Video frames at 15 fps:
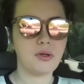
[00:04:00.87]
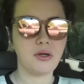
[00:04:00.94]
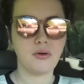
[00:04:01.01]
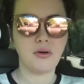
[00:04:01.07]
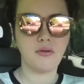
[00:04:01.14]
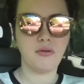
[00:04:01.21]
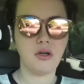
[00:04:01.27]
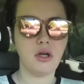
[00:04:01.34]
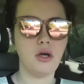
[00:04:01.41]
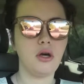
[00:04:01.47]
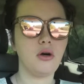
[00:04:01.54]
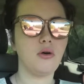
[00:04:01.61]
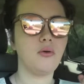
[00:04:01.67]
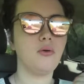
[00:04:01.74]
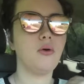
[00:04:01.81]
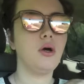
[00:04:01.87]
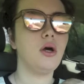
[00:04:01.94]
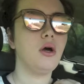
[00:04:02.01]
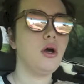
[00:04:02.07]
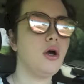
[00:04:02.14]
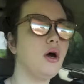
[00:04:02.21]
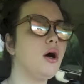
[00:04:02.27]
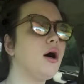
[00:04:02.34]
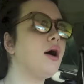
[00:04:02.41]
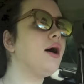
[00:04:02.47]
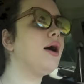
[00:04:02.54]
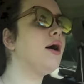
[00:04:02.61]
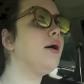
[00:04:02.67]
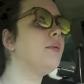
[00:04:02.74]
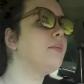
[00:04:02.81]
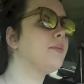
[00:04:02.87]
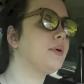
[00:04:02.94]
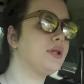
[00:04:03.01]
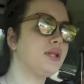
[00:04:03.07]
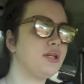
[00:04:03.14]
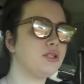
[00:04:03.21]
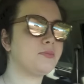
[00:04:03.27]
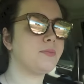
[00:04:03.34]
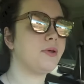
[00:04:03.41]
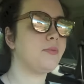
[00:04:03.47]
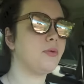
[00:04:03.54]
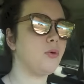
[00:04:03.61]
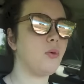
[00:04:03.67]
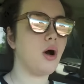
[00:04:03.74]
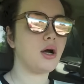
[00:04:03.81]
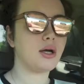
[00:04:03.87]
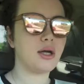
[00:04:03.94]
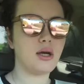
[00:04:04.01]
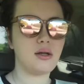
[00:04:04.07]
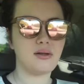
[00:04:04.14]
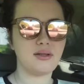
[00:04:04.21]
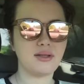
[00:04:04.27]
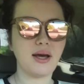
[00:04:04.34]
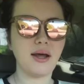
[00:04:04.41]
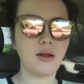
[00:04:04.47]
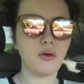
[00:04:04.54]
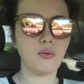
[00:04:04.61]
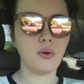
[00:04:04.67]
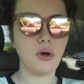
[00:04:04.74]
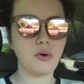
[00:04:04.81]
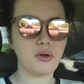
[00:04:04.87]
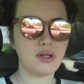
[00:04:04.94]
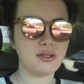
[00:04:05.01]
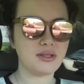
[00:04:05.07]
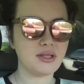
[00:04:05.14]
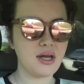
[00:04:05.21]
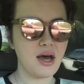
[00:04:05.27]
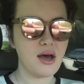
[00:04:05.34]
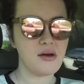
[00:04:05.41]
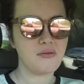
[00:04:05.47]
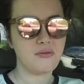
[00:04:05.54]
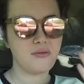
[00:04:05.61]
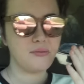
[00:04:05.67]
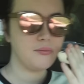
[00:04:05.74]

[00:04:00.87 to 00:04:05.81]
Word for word: we don't even know. Um, but there's people walking down the side of the road and stuff.